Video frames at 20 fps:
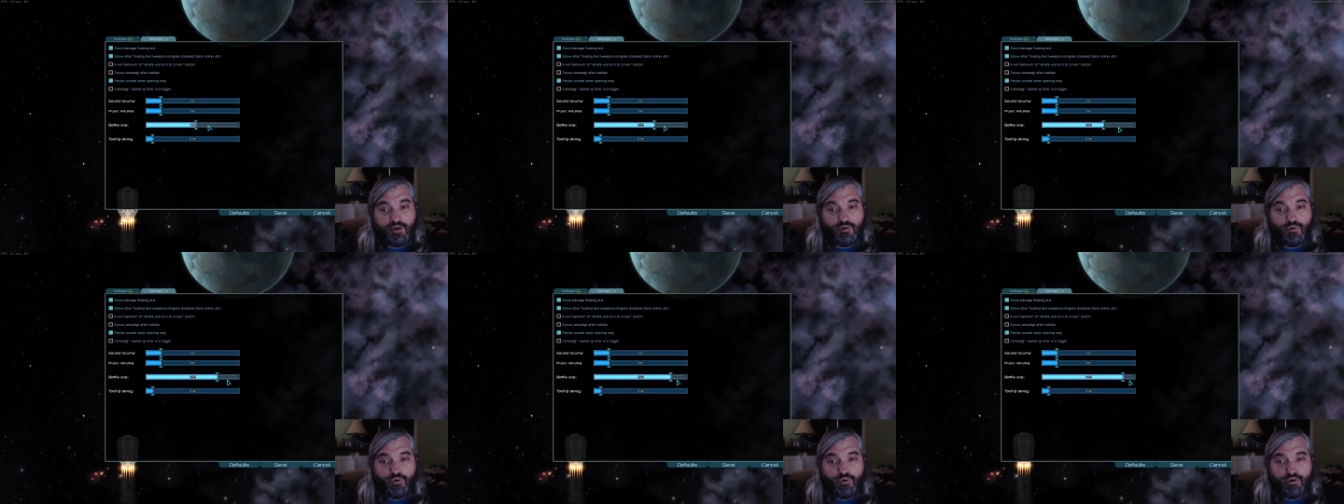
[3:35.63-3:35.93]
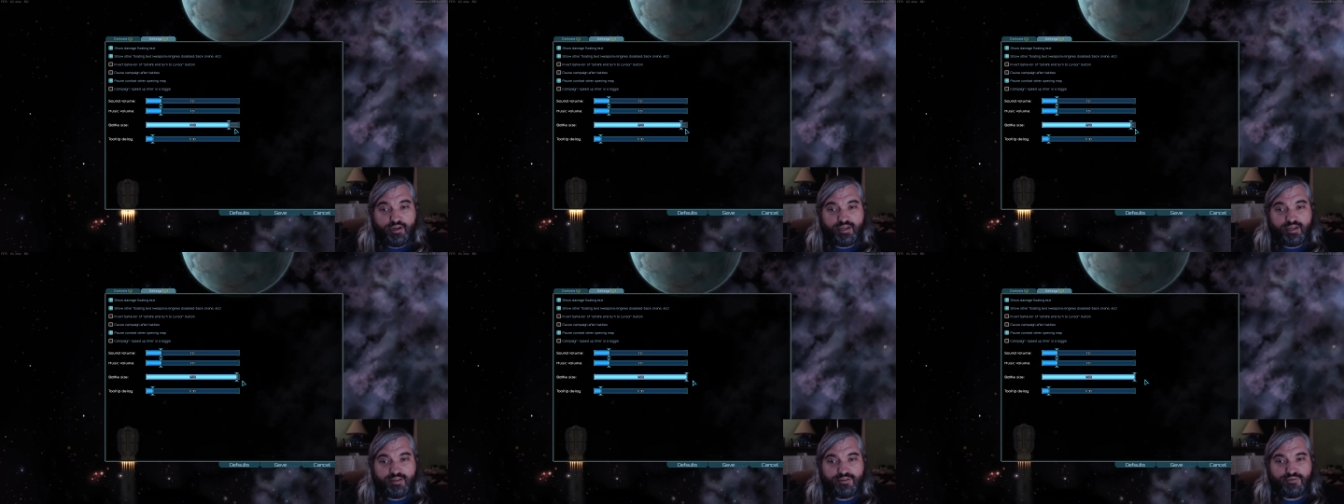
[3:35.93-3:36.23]
Or
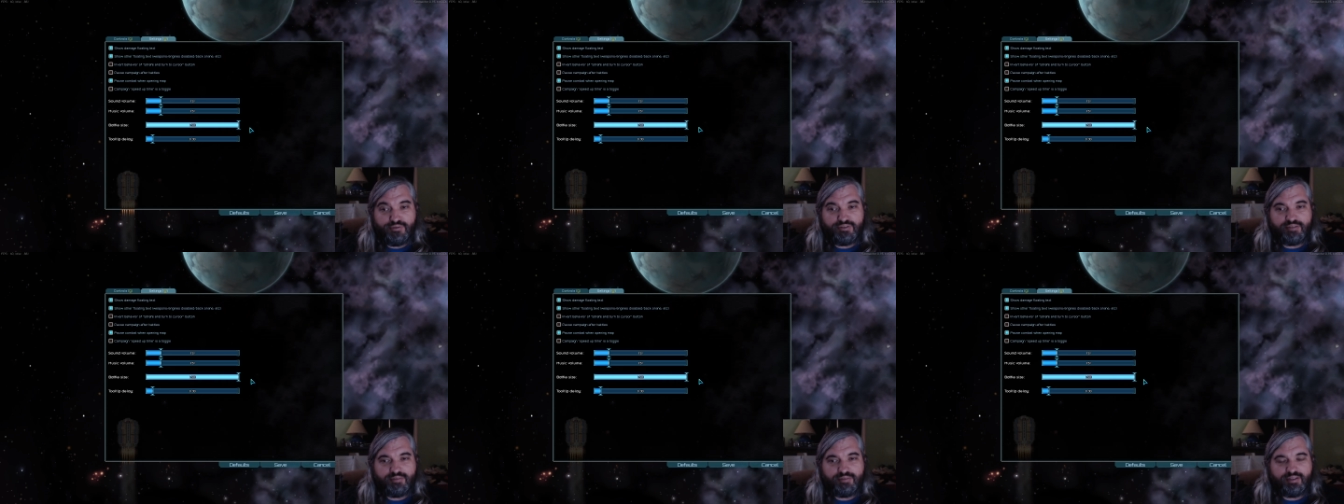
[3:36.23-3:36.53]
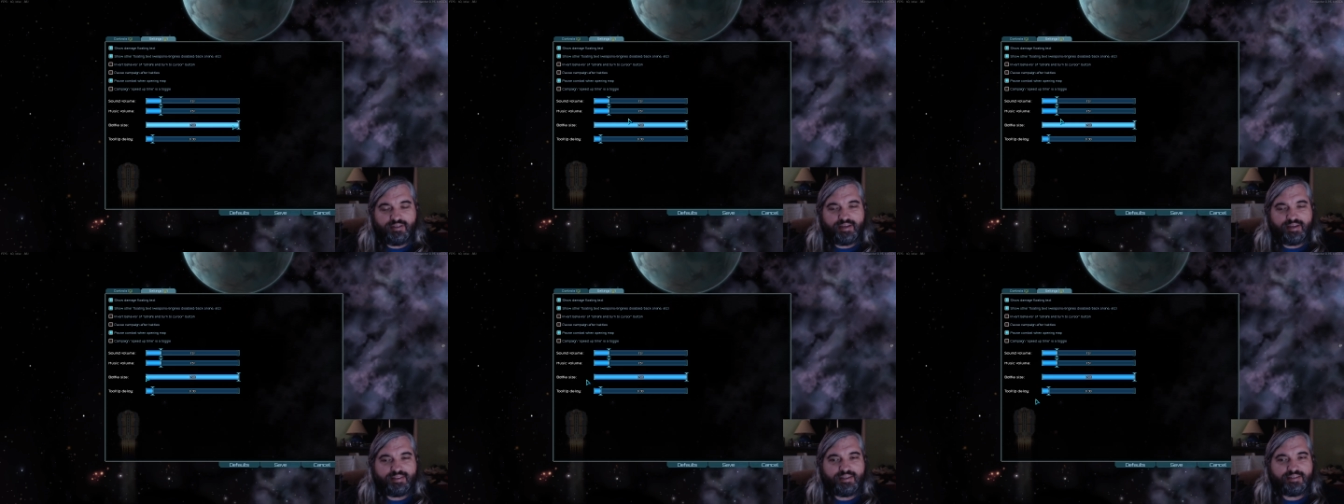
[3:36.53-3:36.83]
you could do something
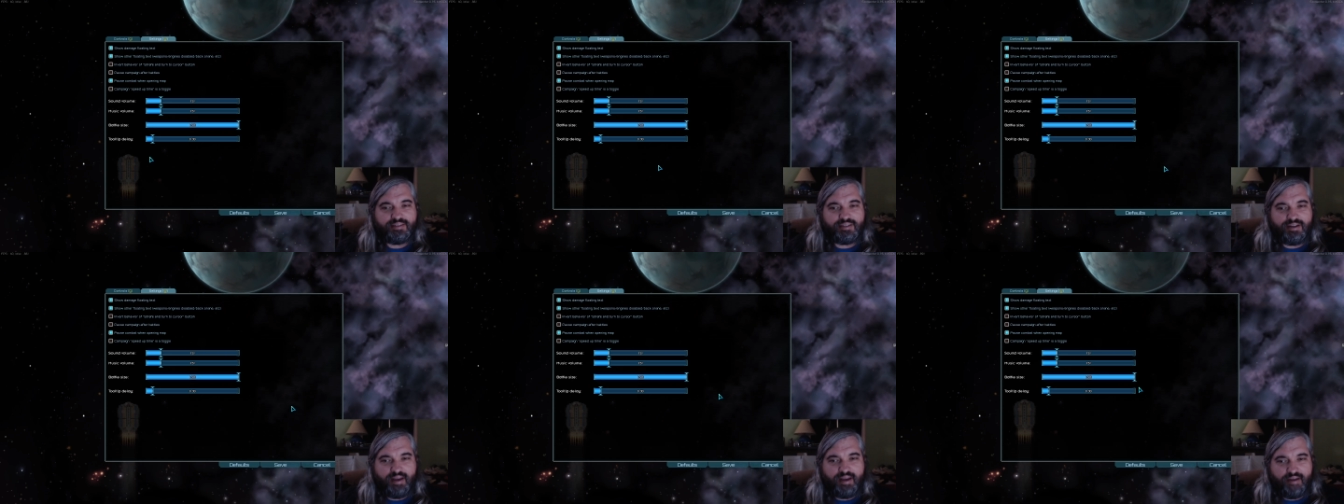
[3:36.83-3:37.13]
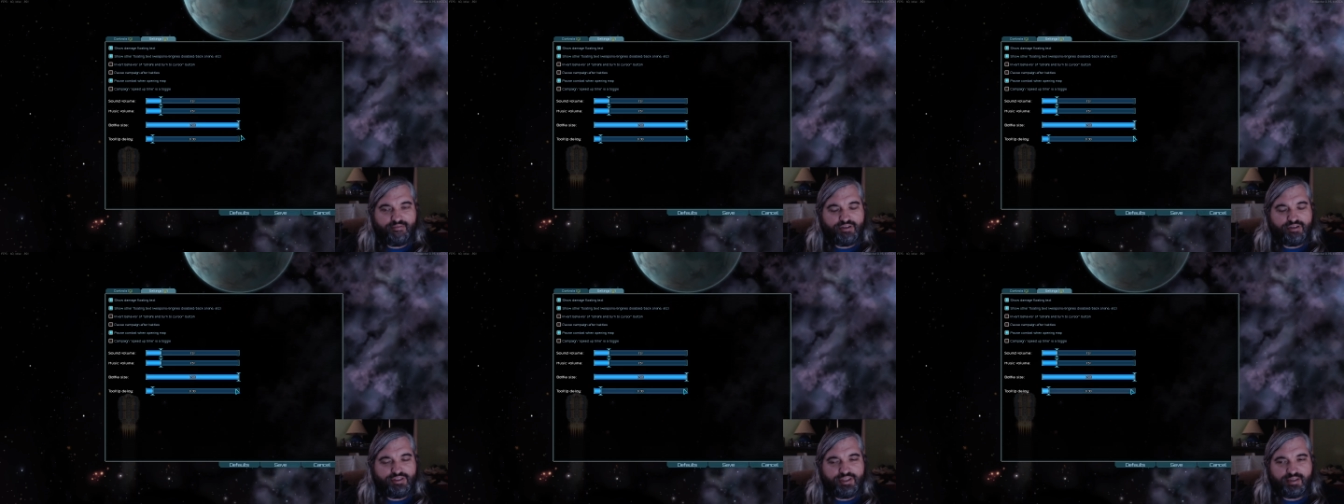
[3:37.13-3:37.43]
like this and
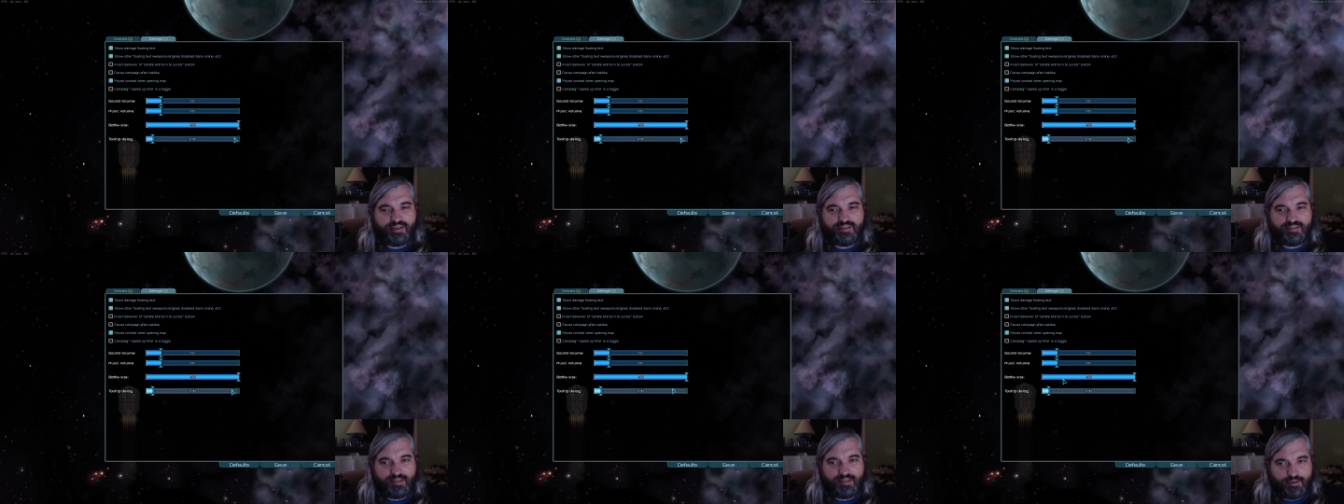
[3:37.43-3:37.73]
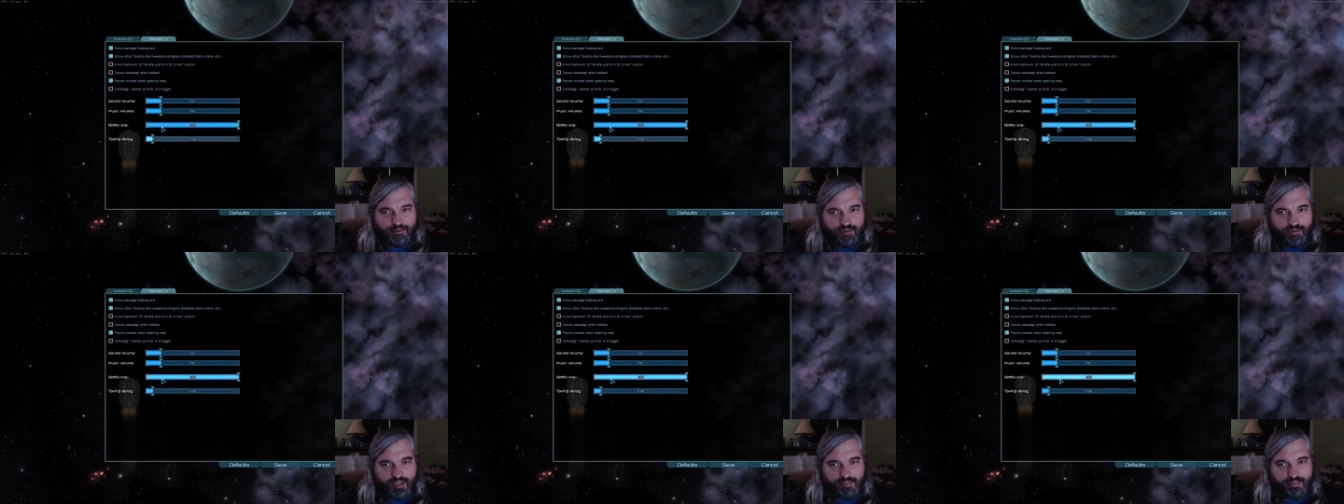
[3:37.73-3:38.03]
everything is
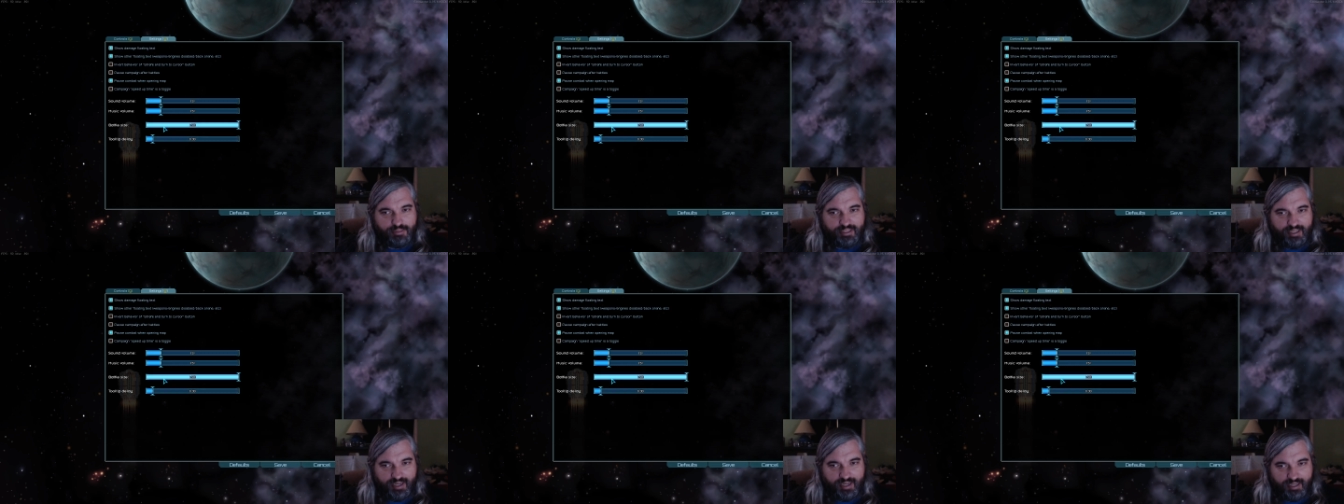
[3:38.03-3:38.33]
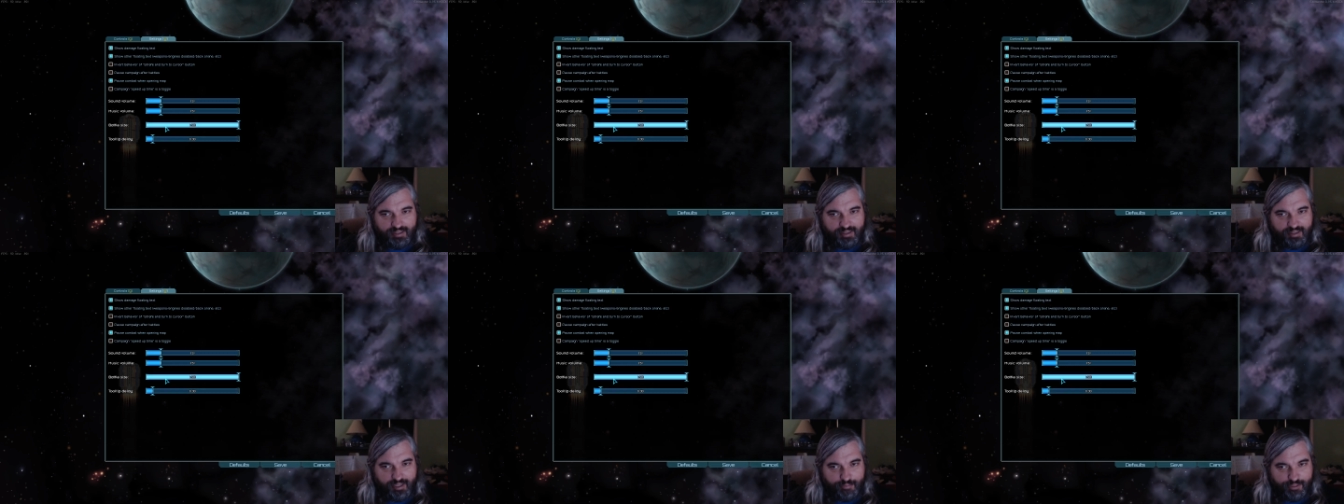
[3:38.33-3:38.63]
incredibly
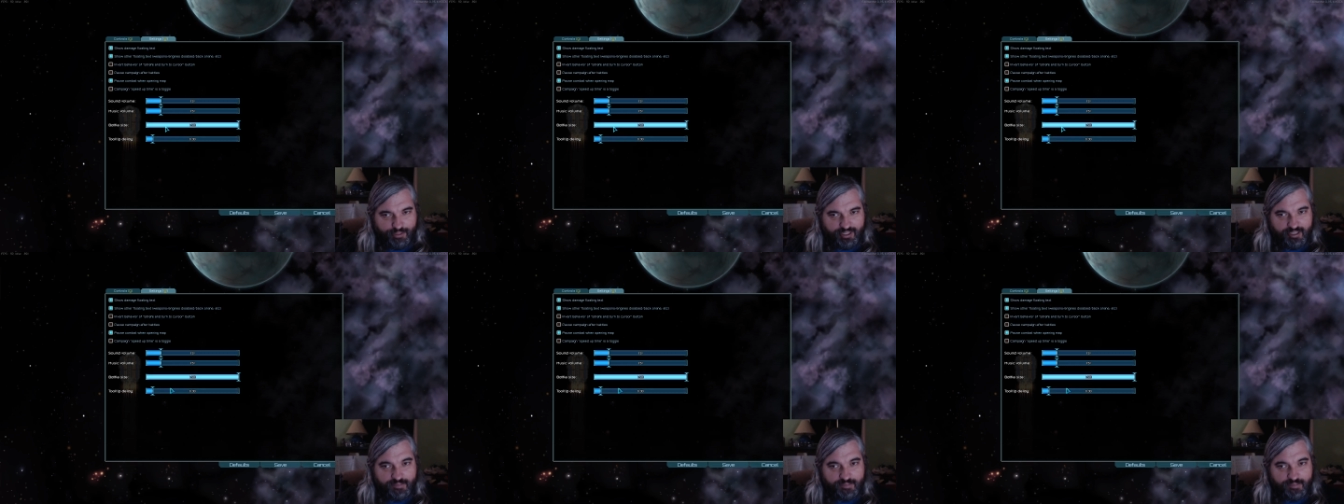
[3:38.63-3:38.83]
unlimited.